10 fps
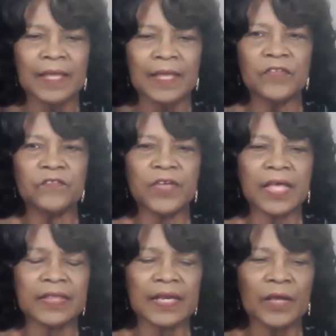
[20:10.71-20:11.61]
and the
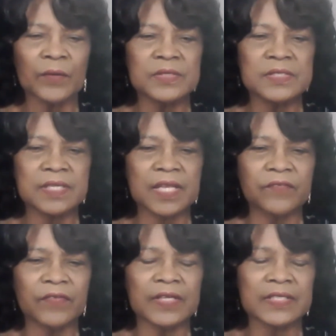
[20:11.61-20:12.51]
fact that I was
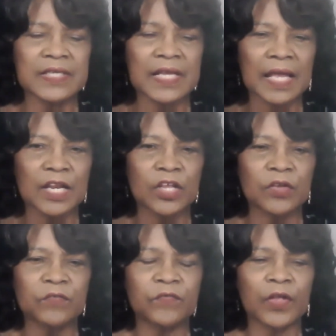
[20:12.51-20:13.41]
given the title
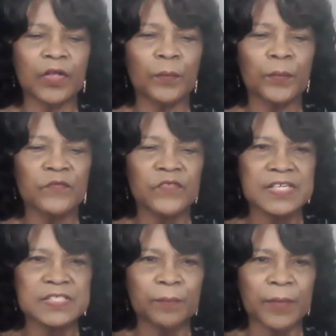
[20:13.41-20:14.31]
of
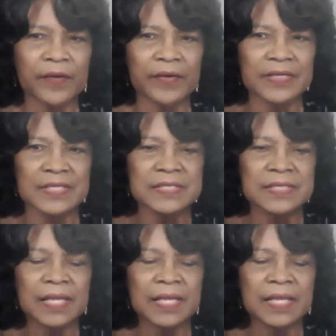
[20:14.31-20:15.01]
Professor Emeritus.